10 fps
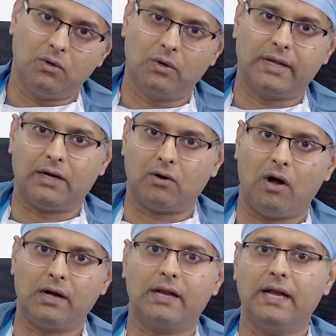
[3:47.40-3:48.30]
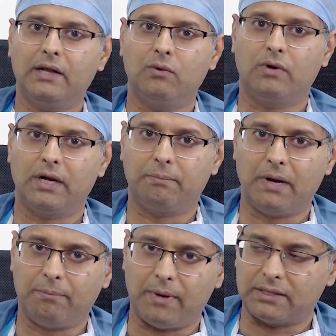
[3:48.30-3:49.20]
look at alternative
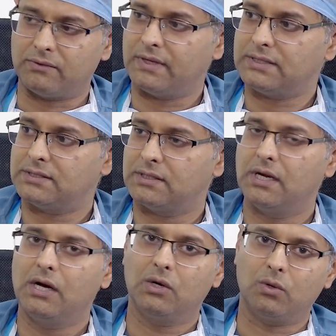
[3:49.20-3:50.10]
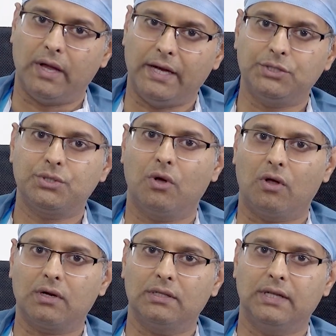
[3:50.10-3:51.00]
treatment pathways to
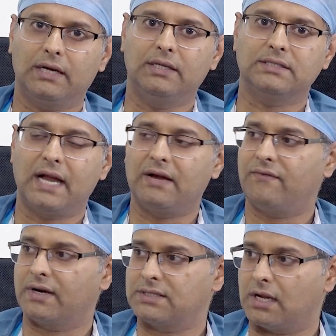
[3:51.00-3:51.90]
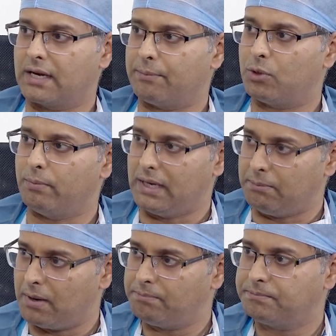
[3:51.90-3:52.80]
ensure that the side effects are kept to
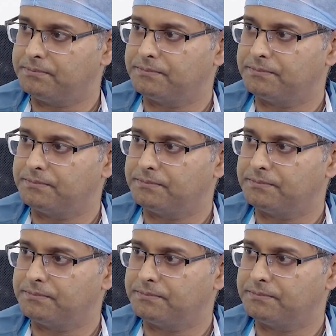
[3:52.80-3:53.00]
minimum.